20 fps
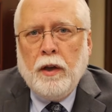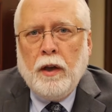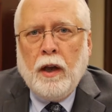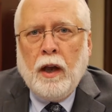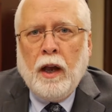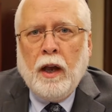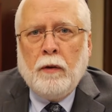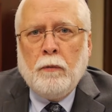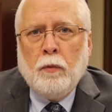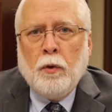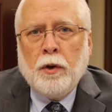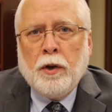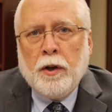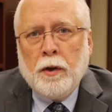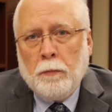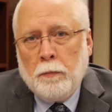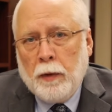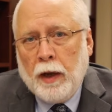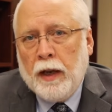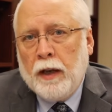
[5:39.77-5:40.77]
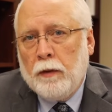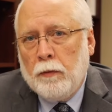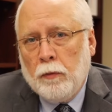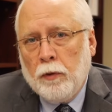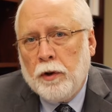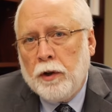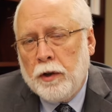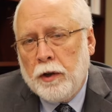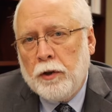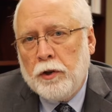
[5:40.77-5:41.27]
And we're
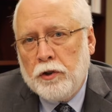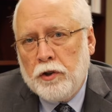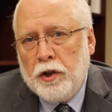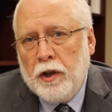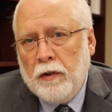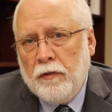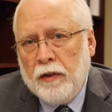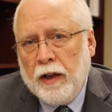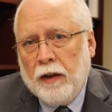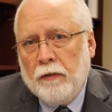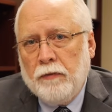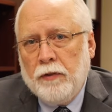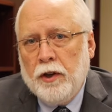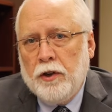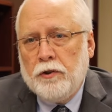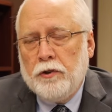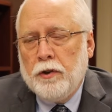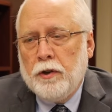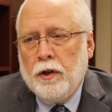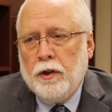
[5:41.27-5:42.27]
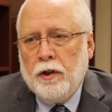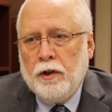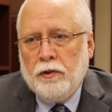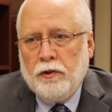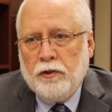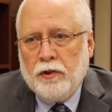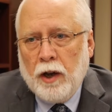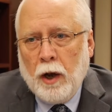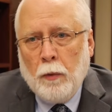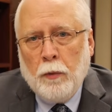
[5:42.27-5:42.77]
going to achieve that vision, and this
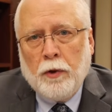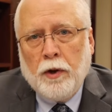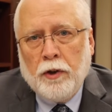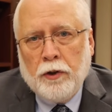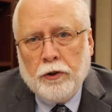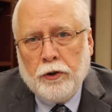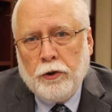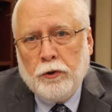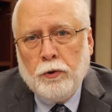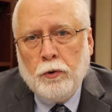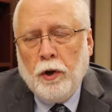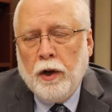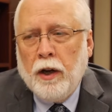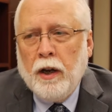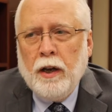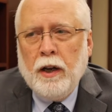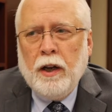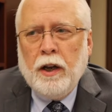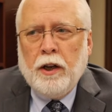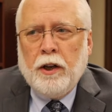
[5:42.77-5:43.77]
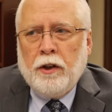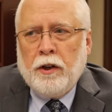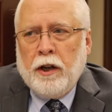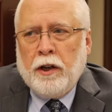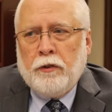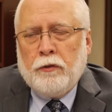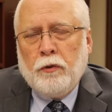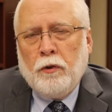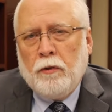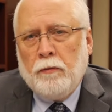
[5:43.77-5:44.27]
is how we're going to do it.
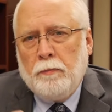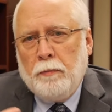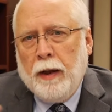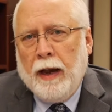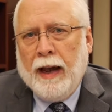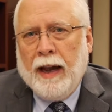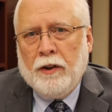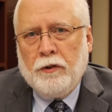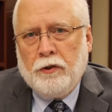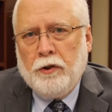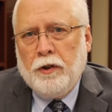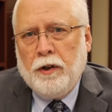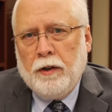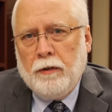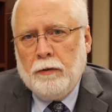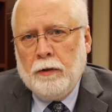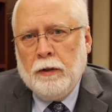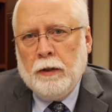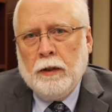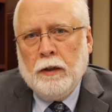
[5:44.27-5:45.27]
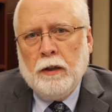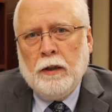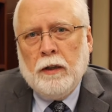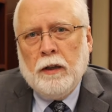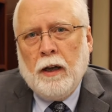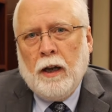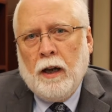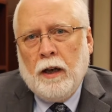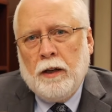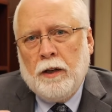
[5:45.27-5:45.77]
It's sort of passionate
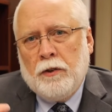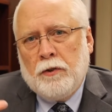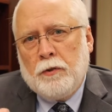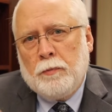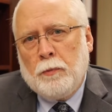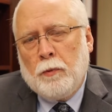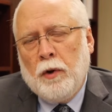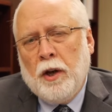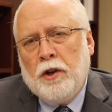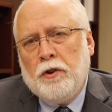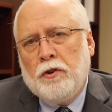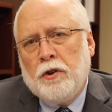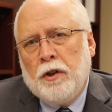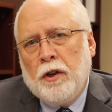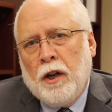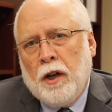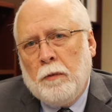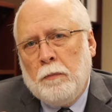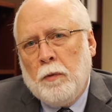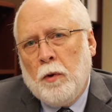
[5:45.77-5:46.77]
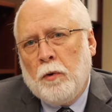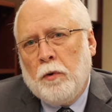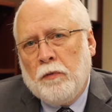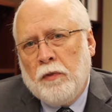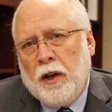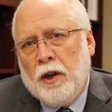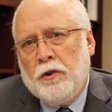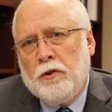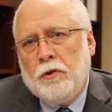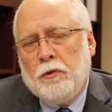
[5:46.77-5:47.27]
inspiration and
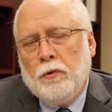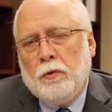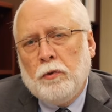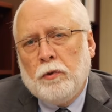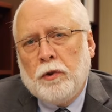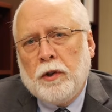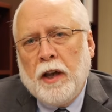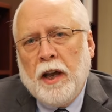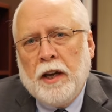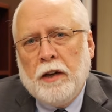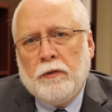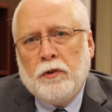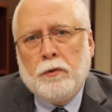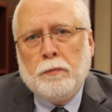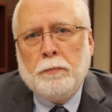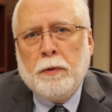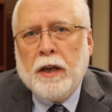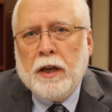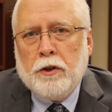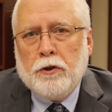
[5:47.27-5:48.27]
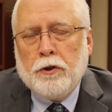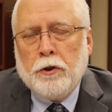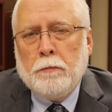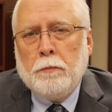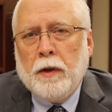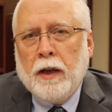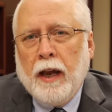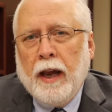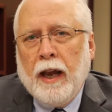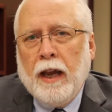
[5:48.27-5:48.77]
motivational kind of speech and
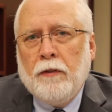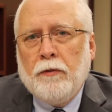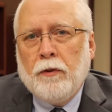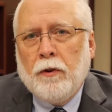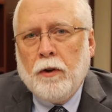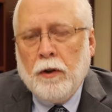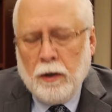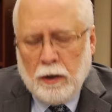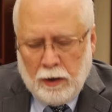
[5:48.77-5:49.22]
behavior.